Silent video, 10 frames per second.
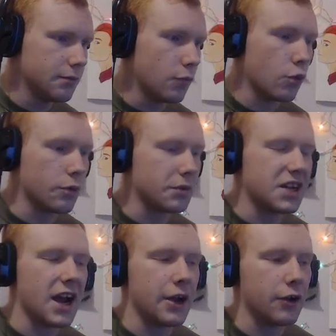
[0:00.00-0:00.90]
or
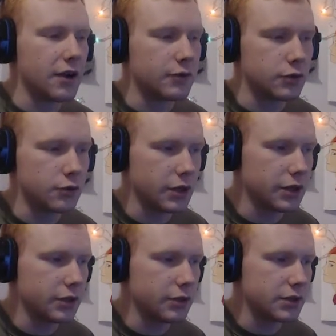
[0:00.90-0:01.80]
retire after 20
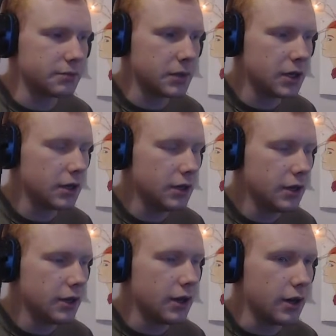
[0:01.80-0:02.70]
years. May,
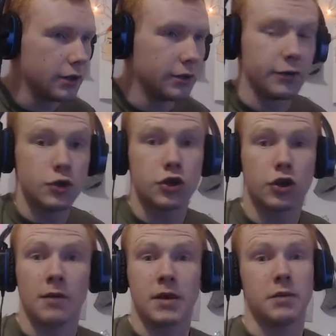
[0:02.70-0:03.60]
in the future,
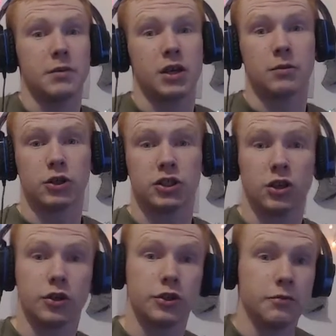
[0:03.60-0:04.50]
I may become a
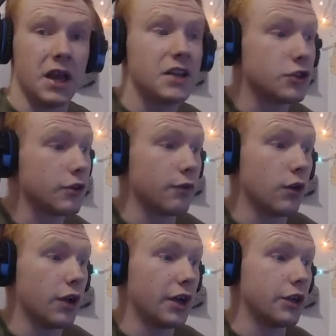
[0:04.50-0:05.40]
sergeant major for
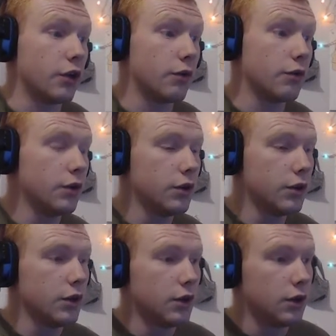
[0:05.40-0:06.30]
all I know
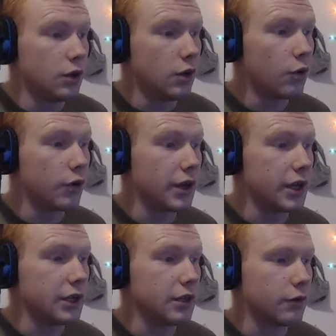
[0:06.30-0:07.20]
or
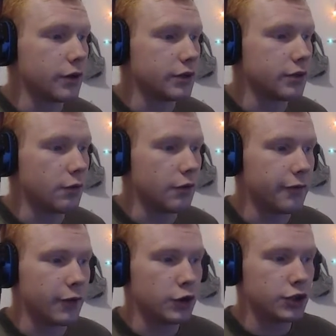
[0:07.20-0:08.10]
a or a or
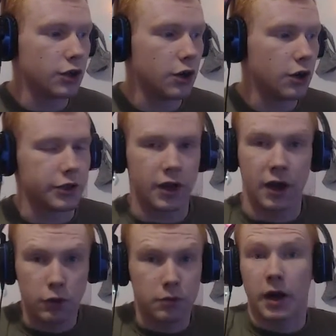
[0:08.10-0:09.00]
a first sergeant. I
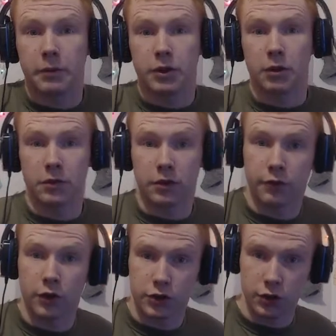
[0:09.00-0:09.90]
wouldn't mind becoming a
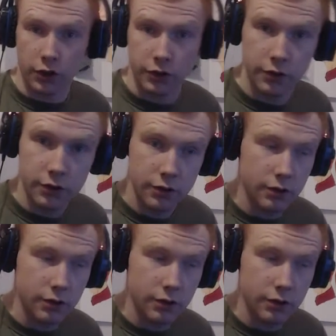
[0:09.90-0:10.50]
first sergeant,